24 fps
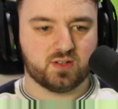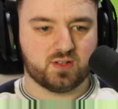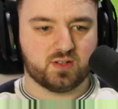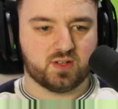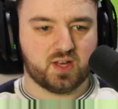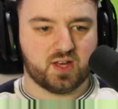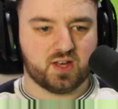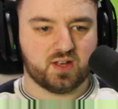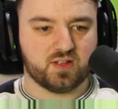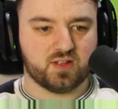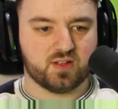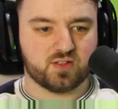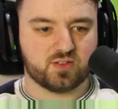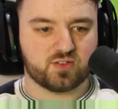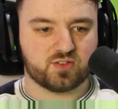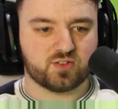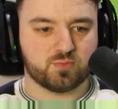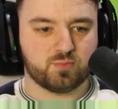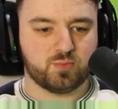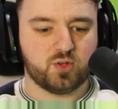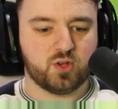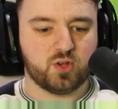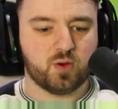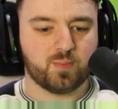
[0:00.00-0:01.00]
uh,
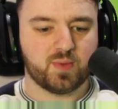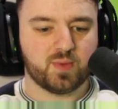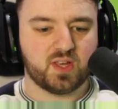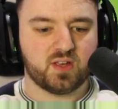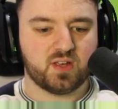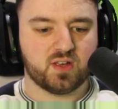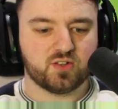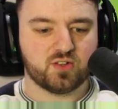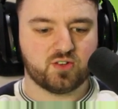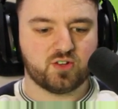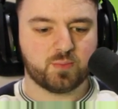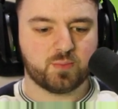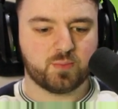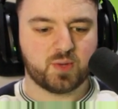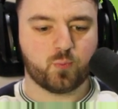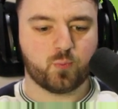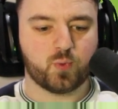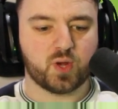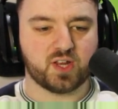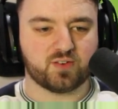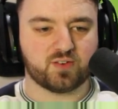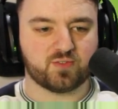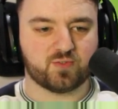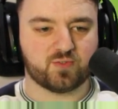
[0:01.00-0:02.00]
some yummy, yummy
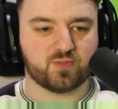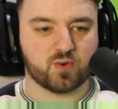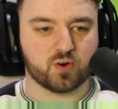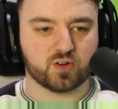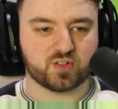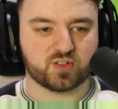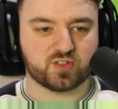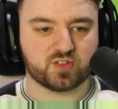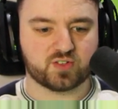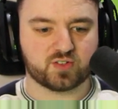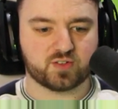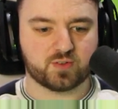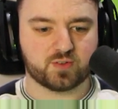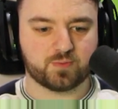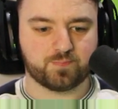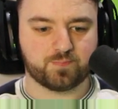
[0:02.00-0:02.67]
wheat for us.